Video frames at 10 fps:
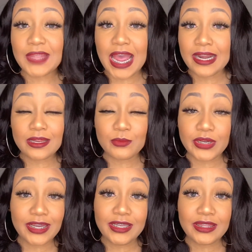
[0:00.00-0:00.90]
I didn't
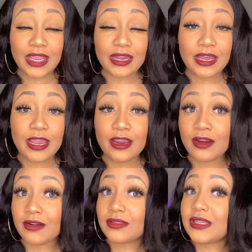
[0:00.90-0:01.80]
put anything in the
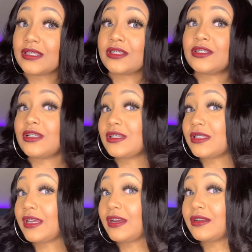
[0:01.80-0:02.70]
hair. This is just
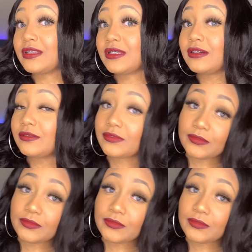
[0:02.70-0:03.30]
the hair itself.